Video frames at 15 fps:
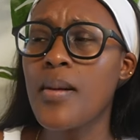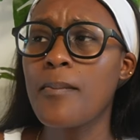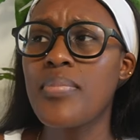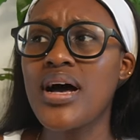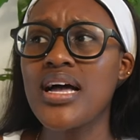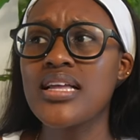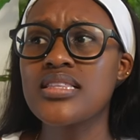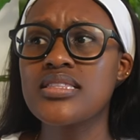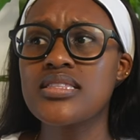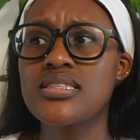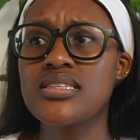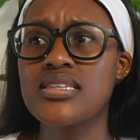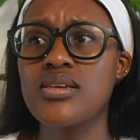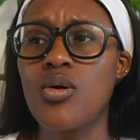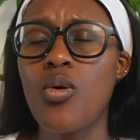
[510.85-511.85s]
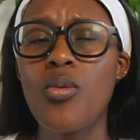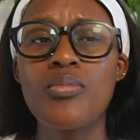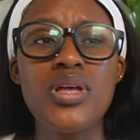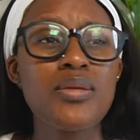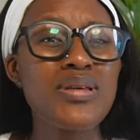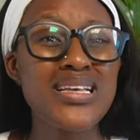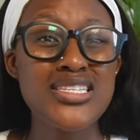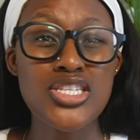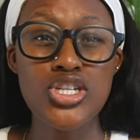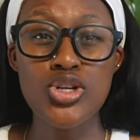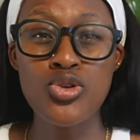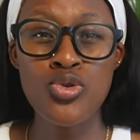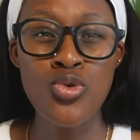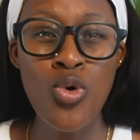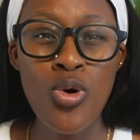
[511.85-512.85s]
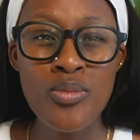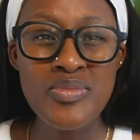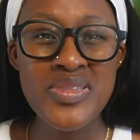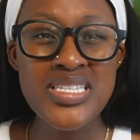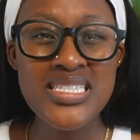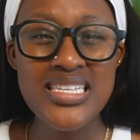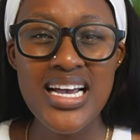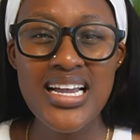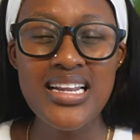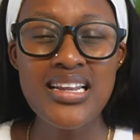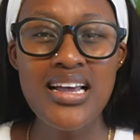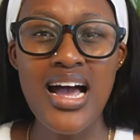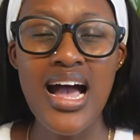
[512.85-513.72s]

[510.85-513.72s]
but, or maybe is it a norm this side?